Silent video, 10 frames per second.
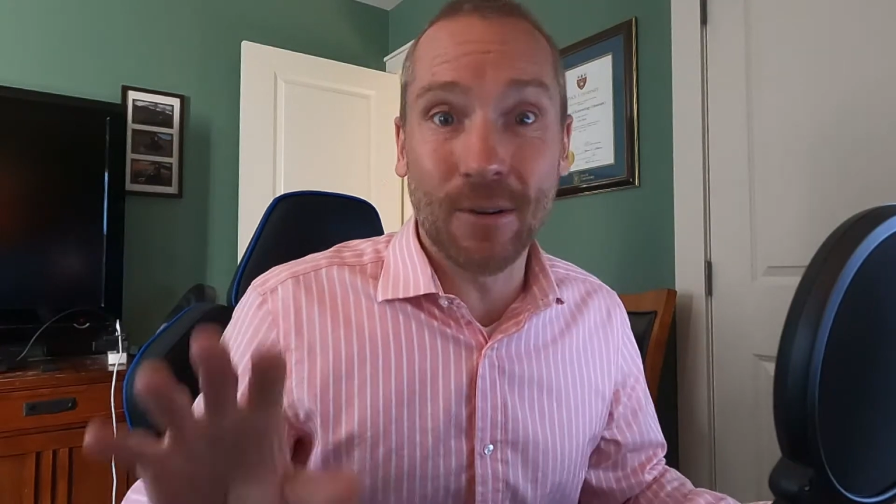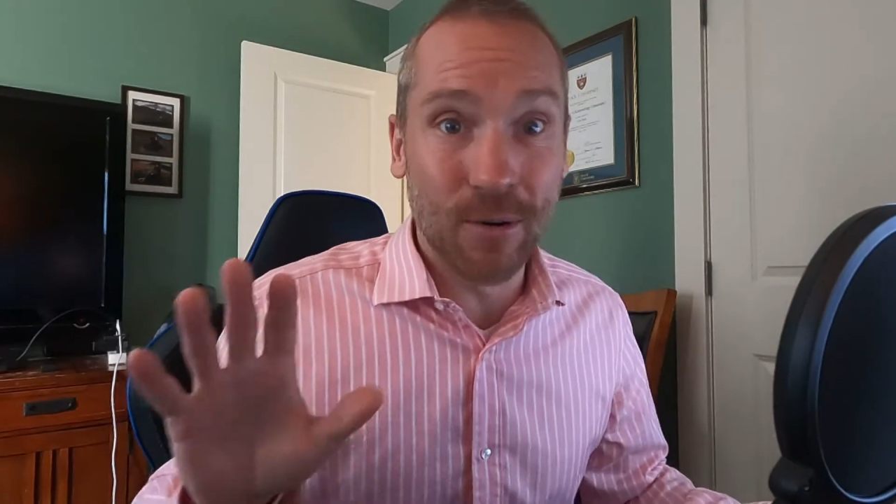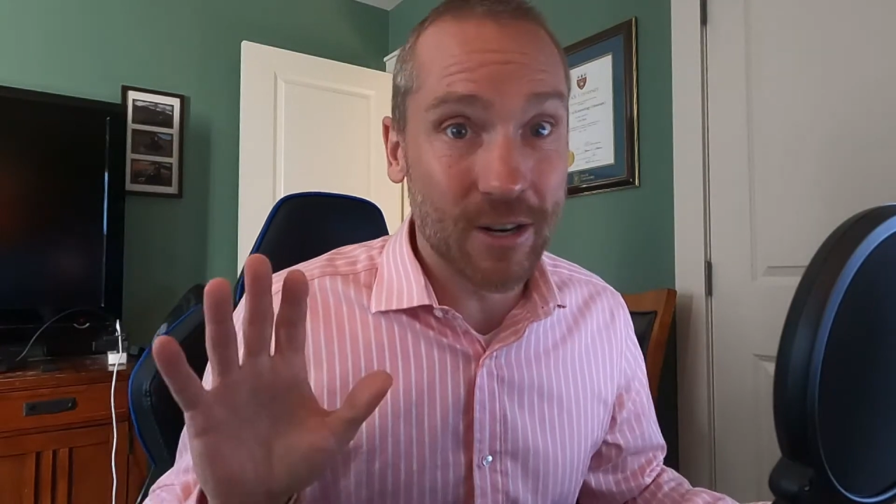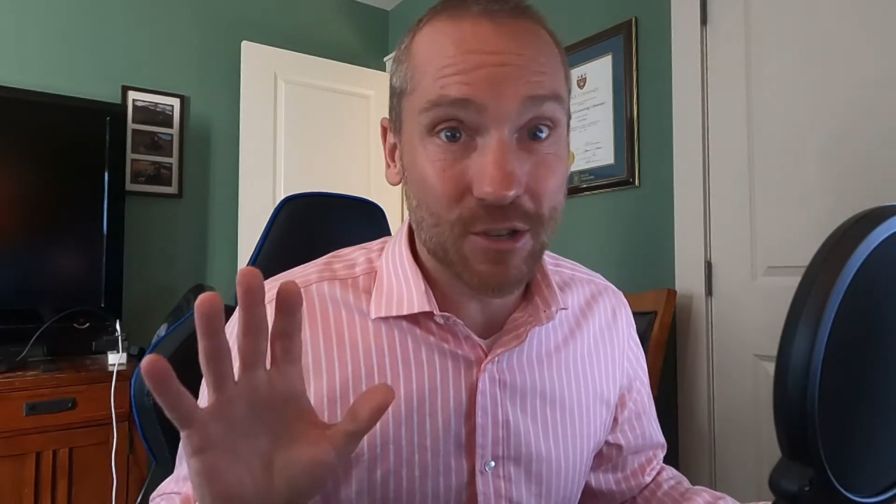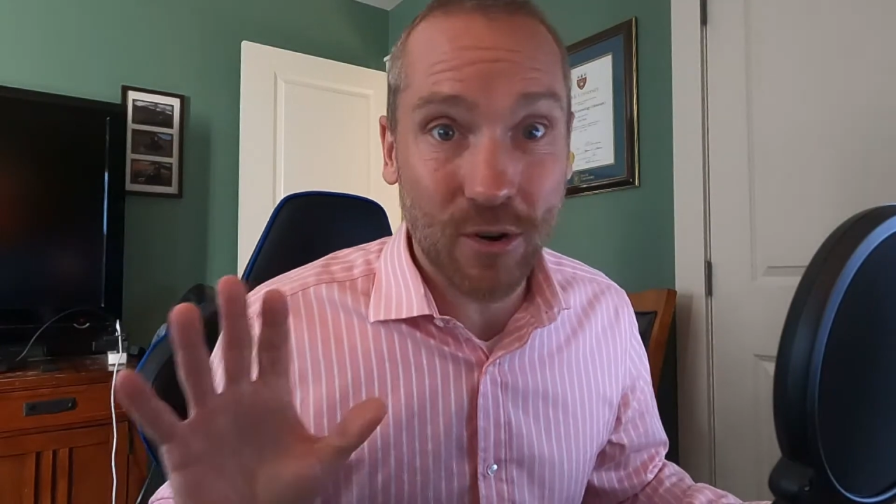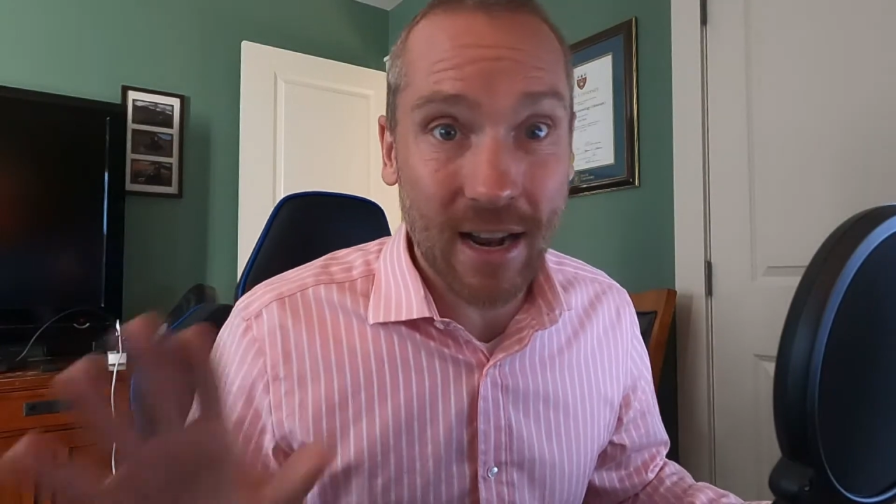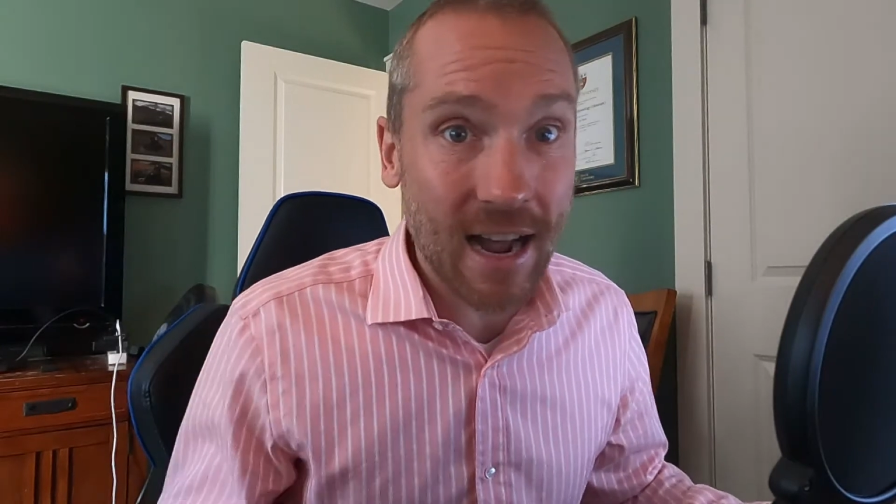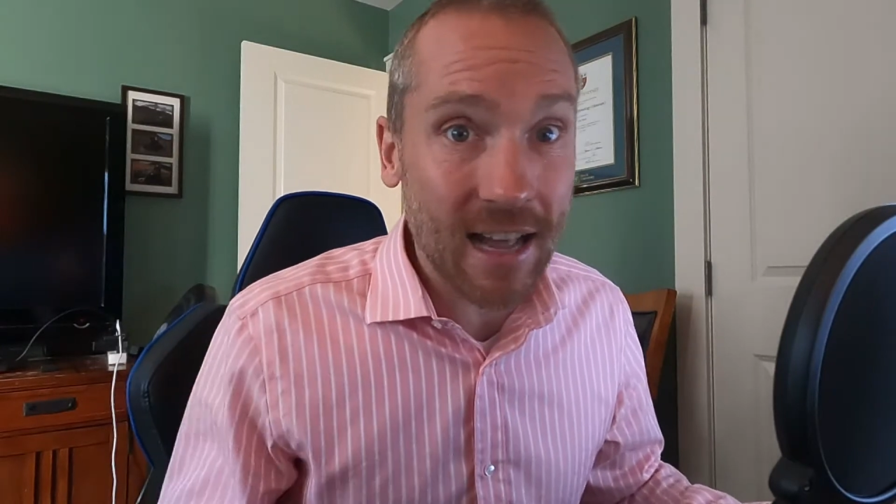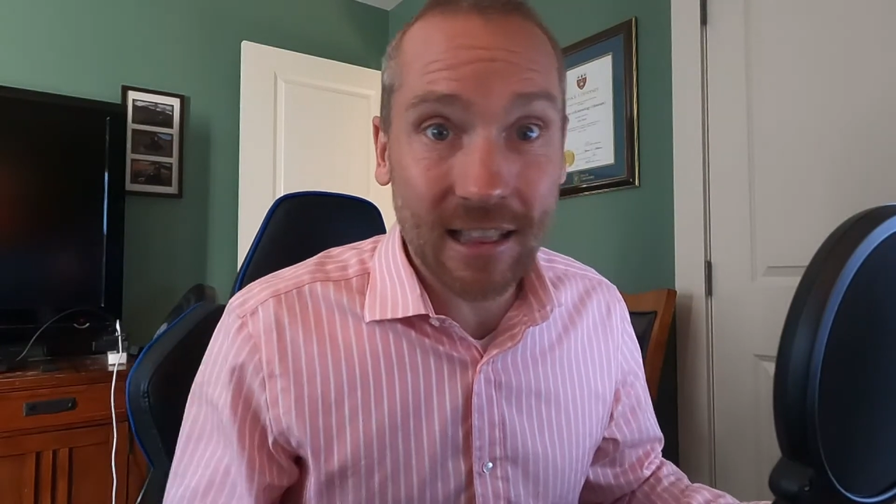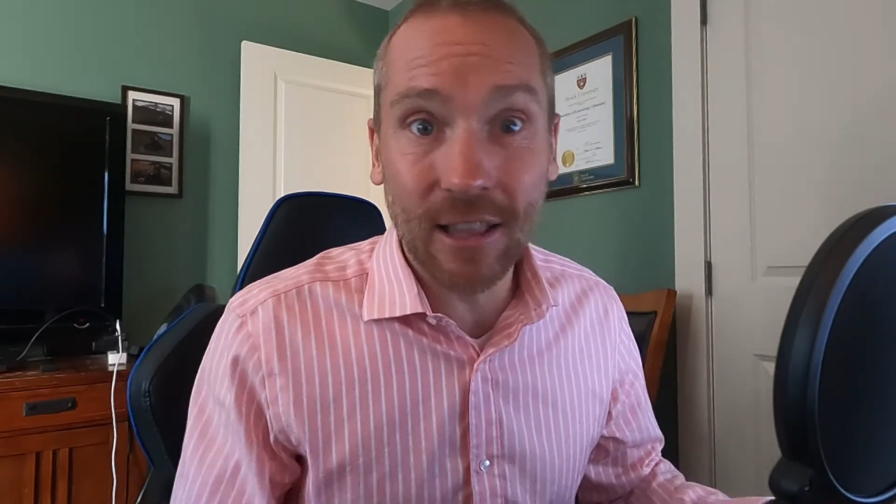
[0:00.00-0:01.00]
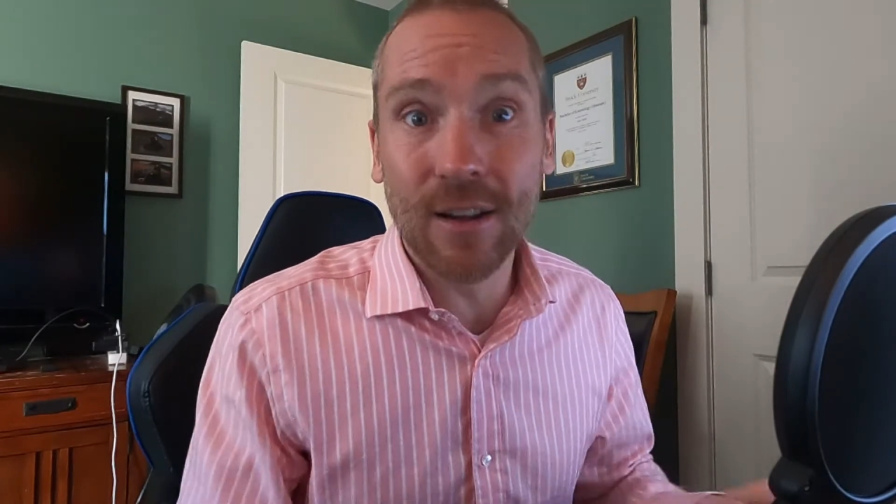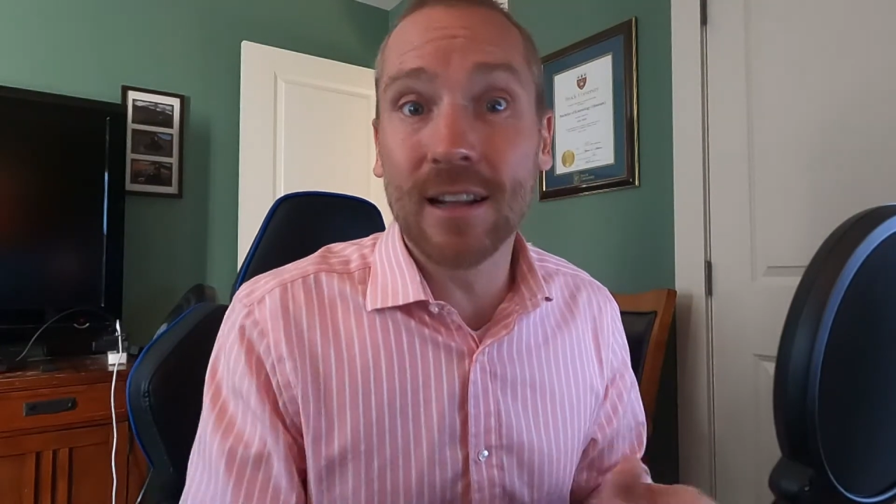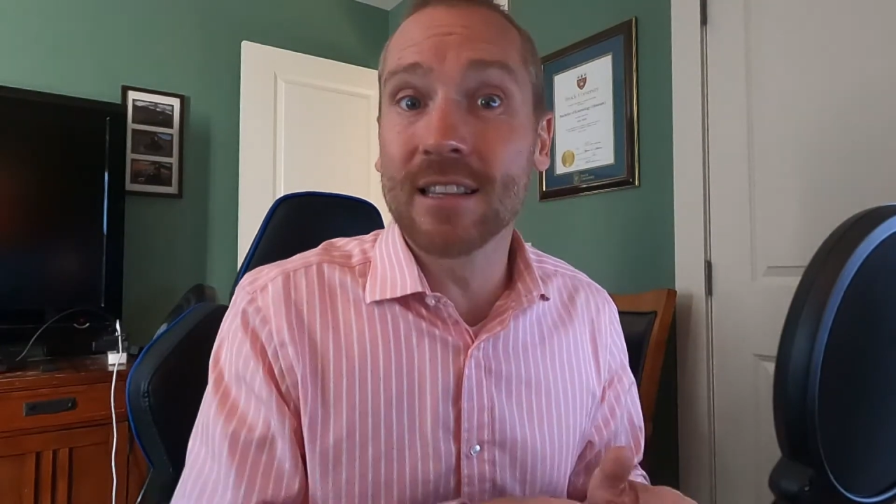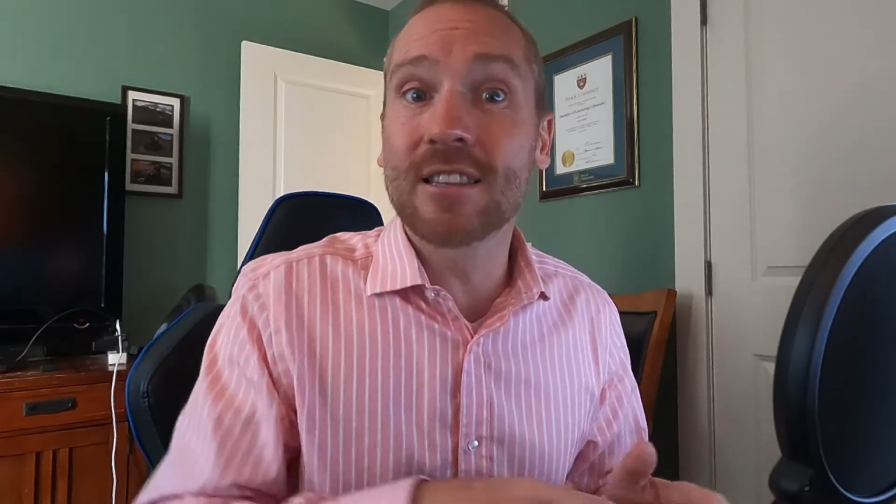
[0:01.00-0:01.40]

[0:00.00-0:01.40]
or in triathlon,